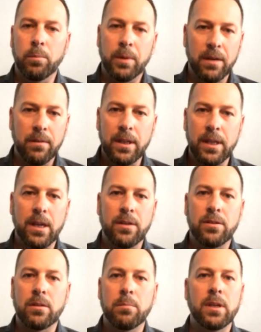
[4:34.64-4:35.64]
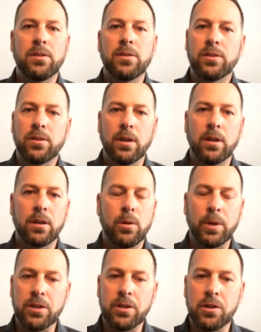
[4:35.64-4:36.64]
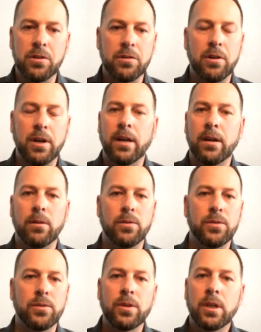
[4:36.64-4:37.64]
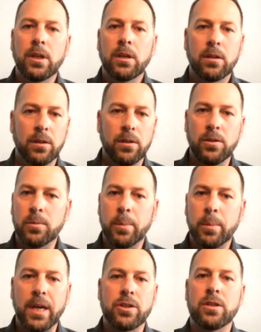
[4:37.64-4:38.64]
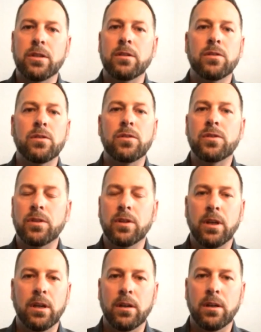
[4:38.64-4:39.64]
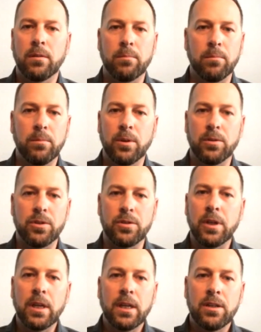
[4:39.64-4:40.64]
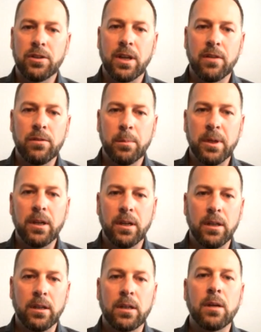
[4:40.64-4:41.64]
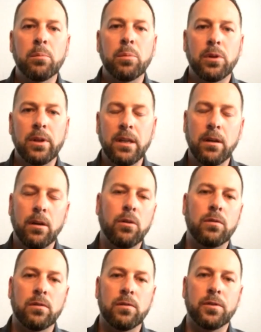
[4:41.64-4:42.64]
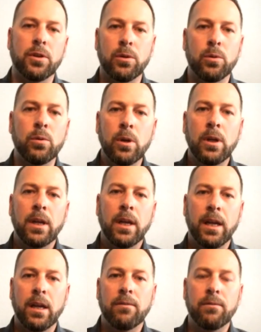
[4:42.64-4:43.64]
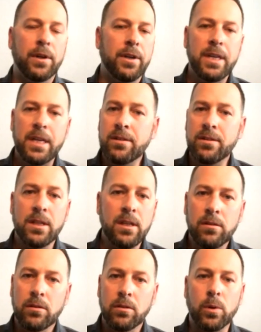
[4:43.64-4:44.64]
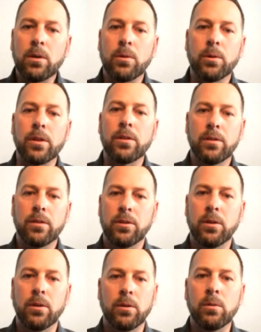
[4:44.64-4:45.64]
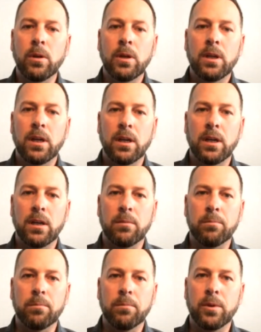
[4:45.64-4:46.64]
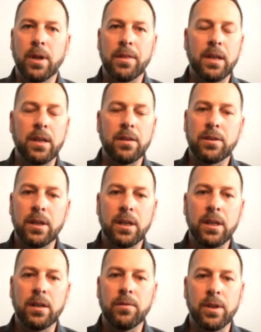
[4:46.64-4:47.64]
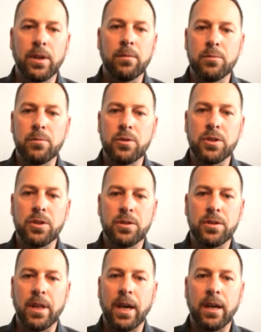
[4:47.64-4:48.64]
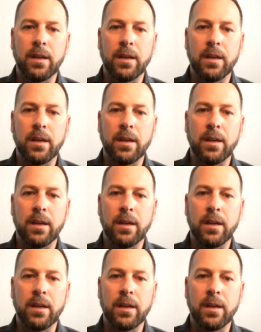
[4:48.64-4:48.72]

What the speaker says: giving the estimates, quick turnarounds, good inspections. Just gives them a complete overview and very easy to work with. So I think it's going to give them just that